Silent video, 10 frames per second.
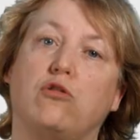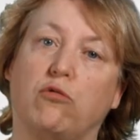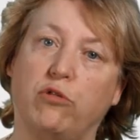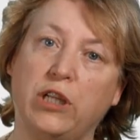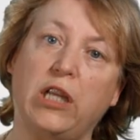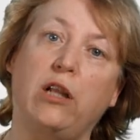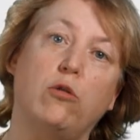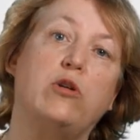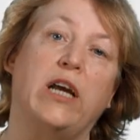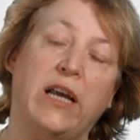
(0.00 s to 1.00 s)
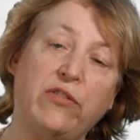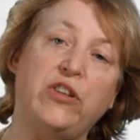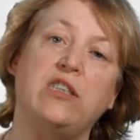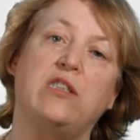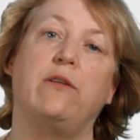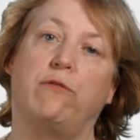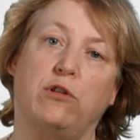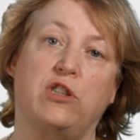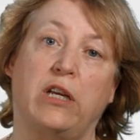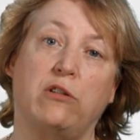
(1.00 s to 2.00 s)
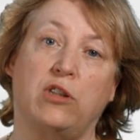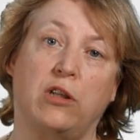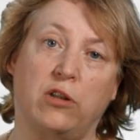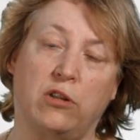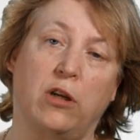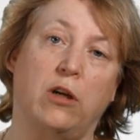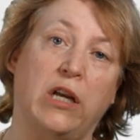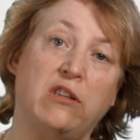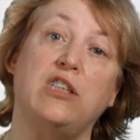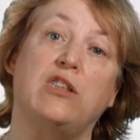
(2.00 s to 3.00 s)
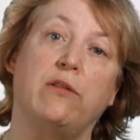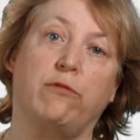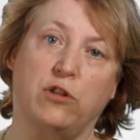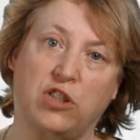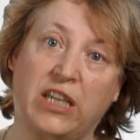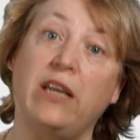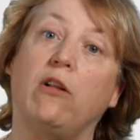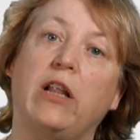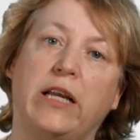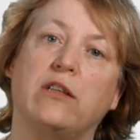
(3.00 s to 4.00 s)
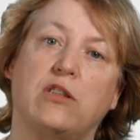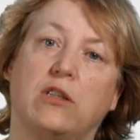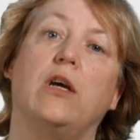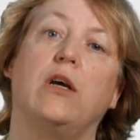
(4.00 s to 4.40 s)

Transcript: to really look at these different cells, uh, uh at these different scale lengths,